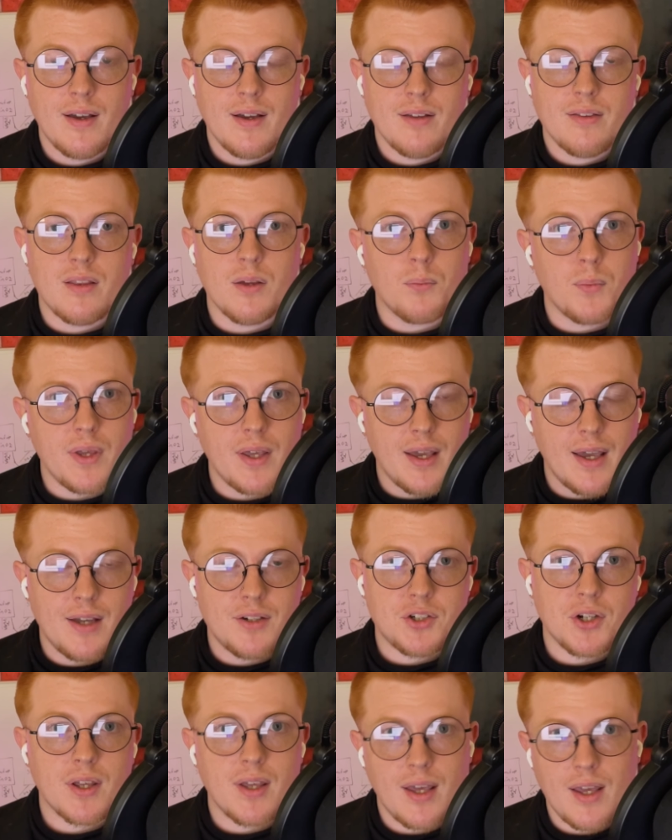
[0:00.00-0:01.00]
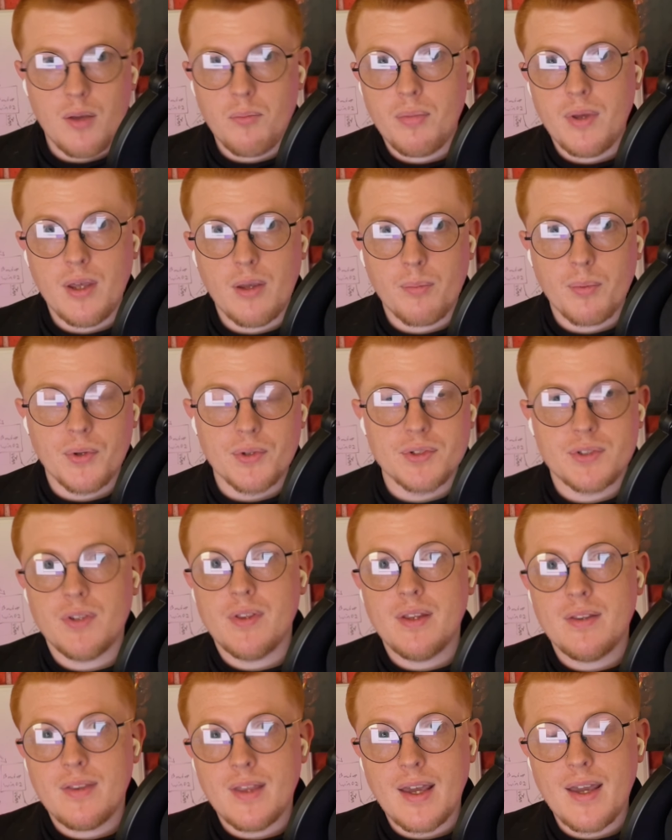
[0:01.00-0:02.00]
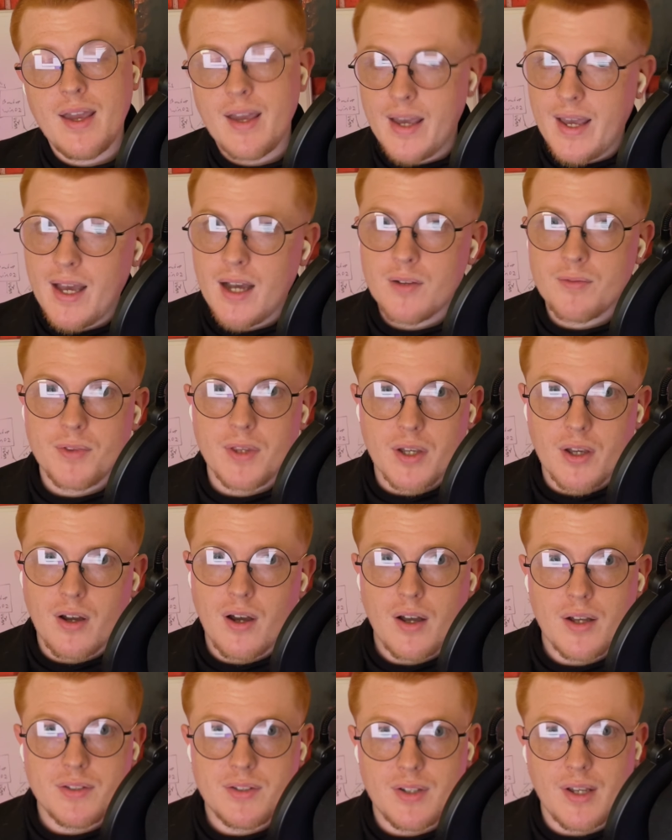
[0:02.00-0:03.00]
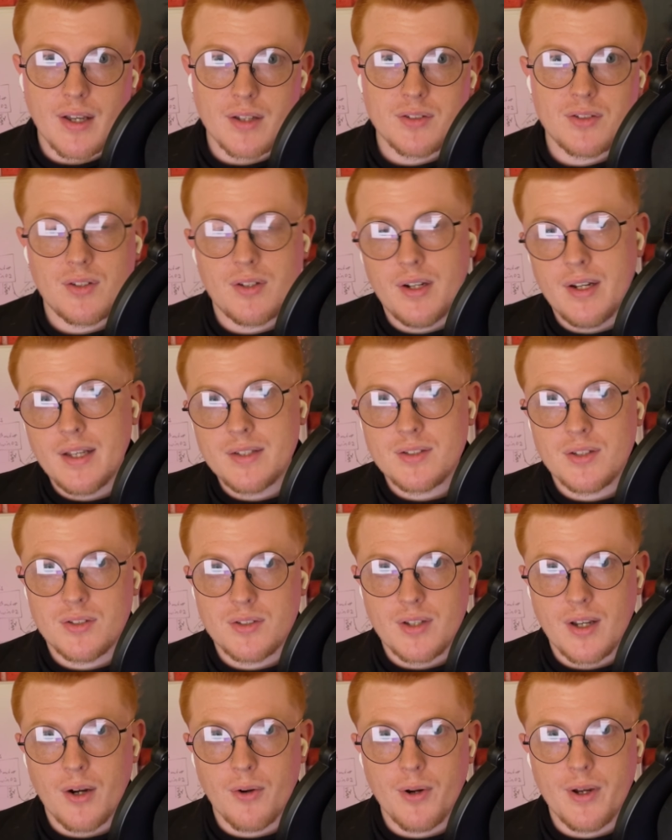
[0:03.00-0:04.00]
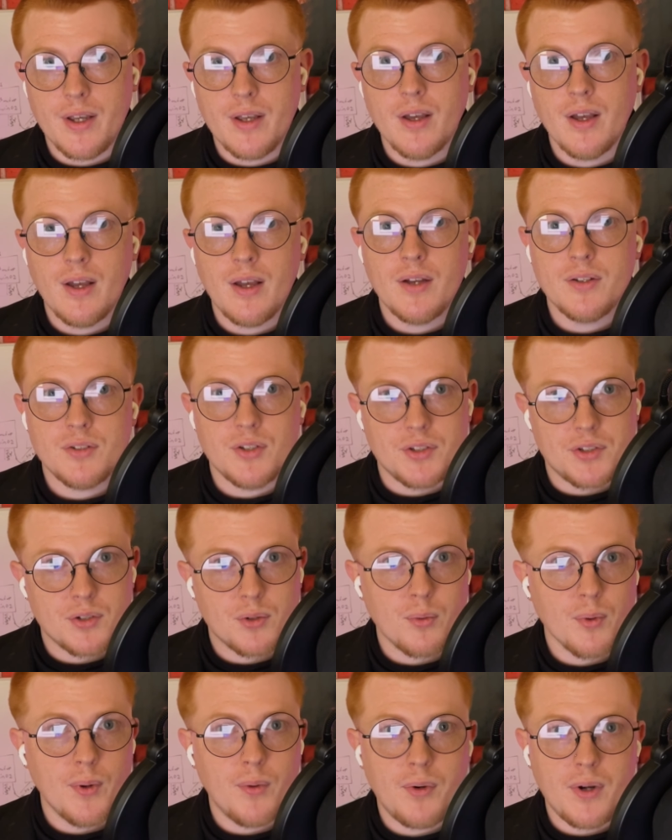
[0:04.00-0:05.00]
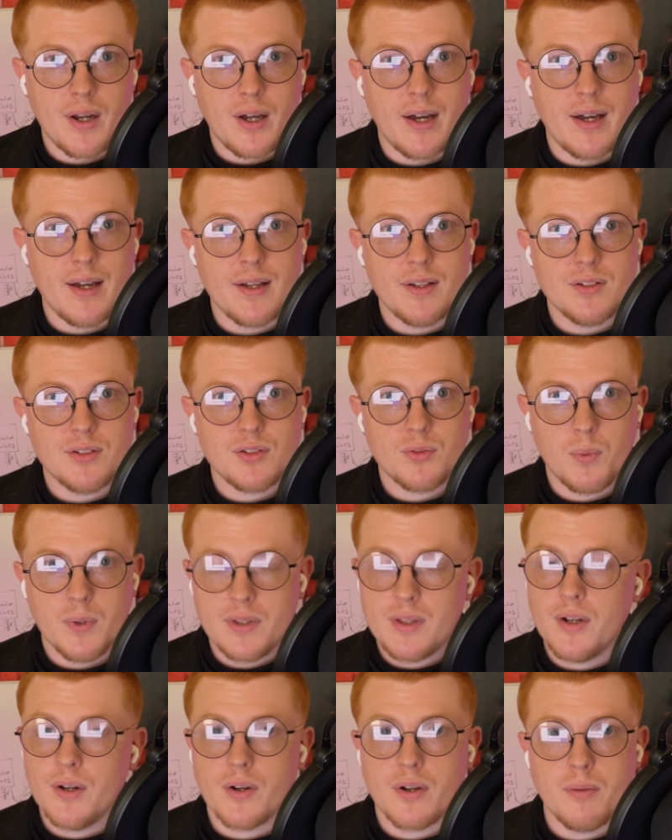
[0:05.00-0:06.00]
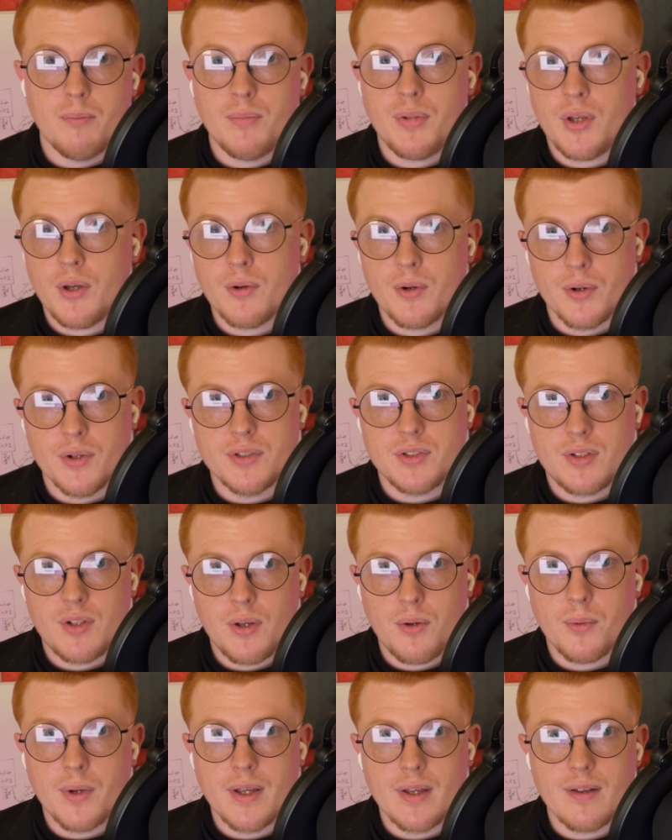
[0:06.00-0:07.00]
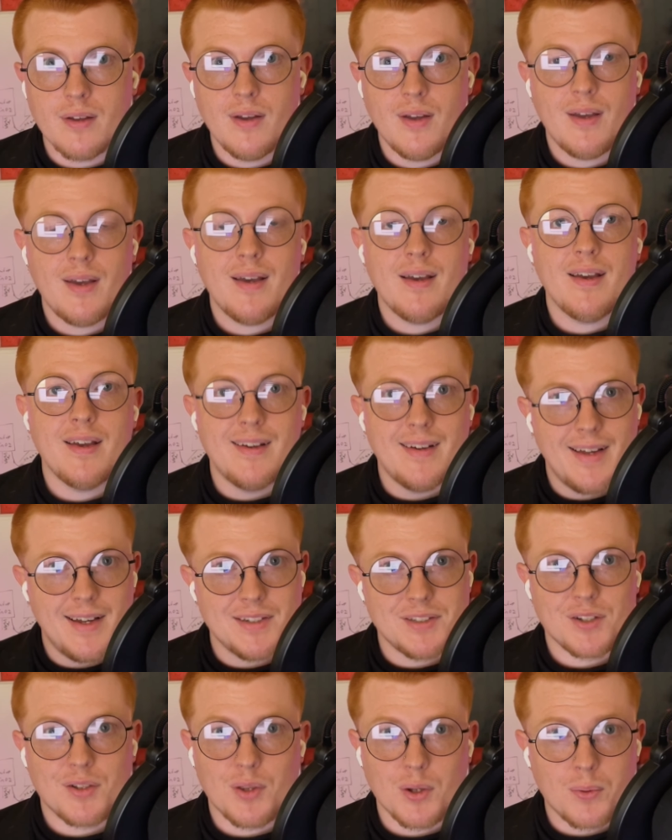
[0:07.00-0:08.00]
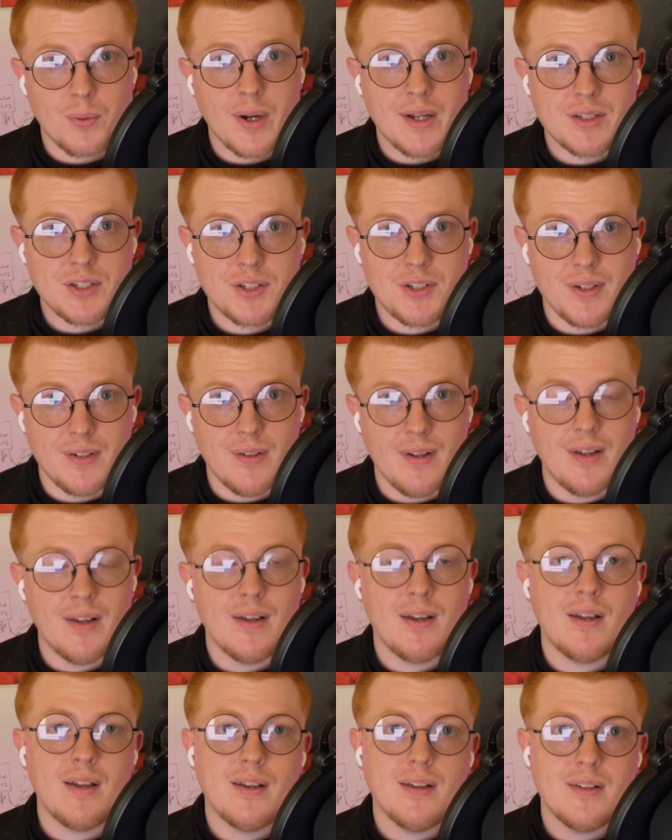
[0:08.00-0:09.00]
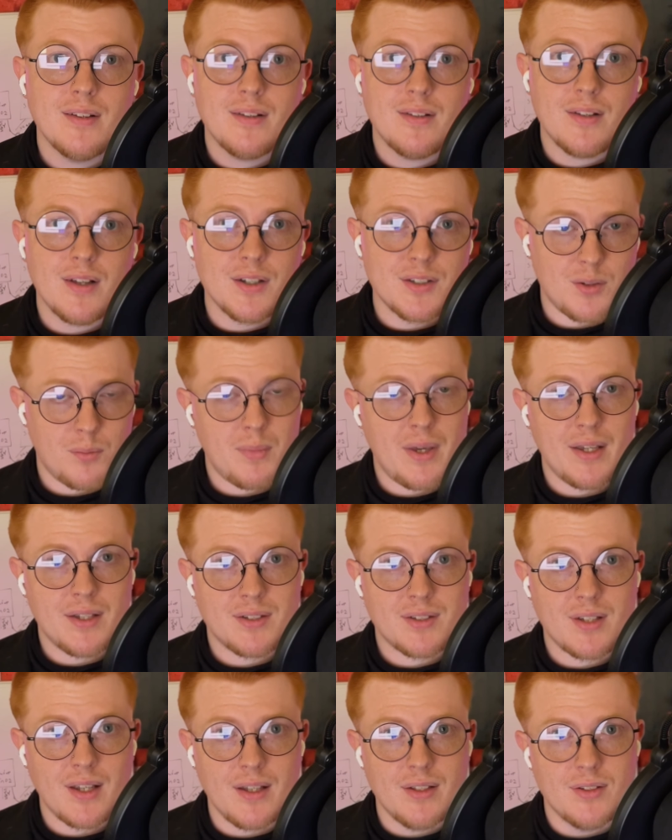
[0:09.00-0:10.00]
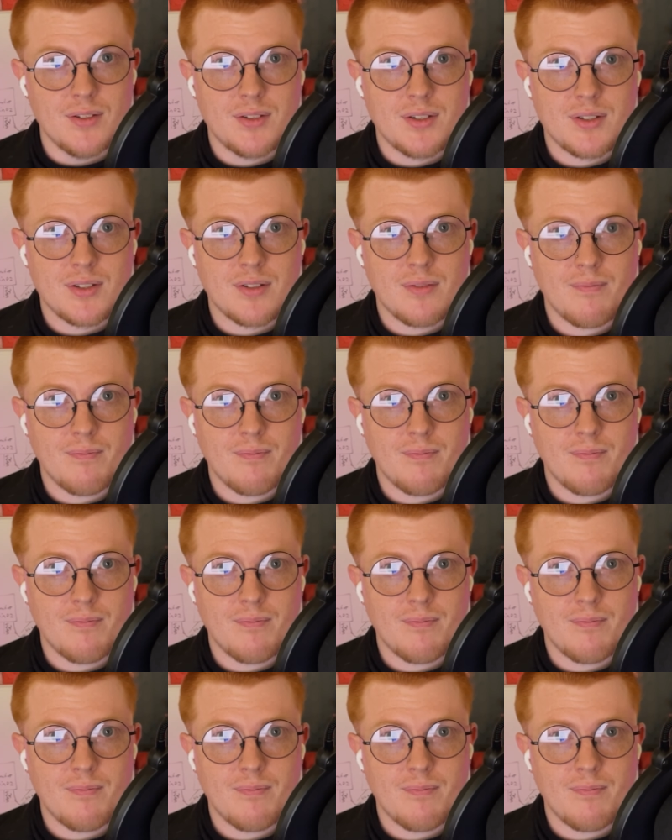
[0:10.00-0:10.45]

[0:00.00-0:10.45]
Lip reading: that we educate people so that they have the context necessary to scrutinize what their computer is doing and ask the question, does it make sense?